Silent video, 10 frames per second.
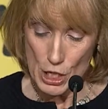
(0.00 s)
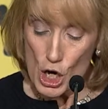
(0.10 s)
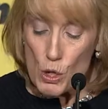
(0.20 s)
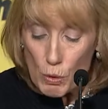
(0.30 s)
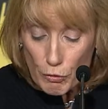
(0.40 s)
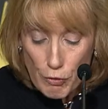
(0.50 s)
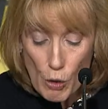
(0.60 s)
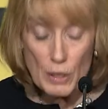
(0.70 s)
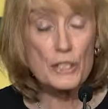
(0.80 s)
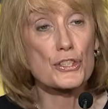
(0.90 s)
who will
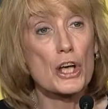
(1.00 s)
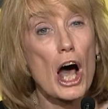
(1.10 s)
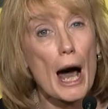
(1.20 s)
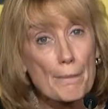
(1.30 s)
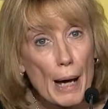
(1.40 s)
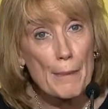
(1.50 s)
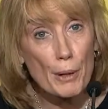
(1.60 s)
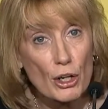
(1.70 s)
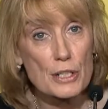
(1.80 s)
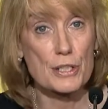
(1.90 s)
focus on
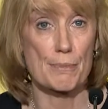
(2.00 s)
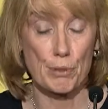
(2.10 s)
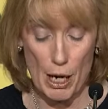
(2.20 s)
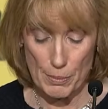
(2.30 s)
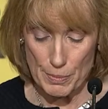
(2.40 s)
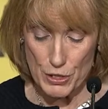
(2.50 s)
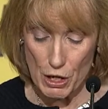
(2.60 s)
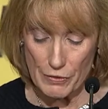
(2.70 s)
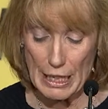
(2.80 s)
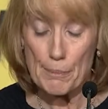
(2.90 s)
bipartisan
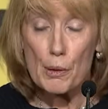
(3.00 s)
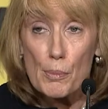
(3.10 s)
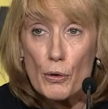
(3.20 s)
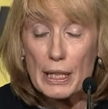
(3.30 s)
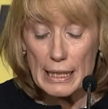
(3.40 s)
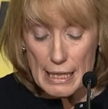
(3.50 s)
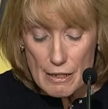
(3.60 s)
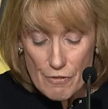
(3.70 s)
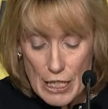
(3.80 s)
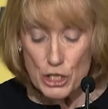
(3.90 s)
problem-solving and promoting
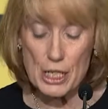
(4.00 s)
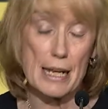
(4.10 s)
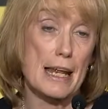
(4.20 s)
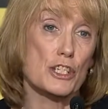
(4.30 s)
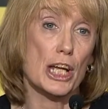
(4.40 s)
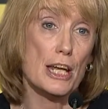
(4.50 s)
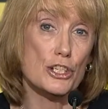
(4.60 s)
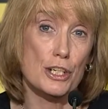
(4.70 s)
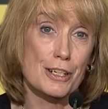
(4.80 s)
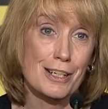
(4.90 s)
innovation and
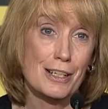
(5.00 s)
education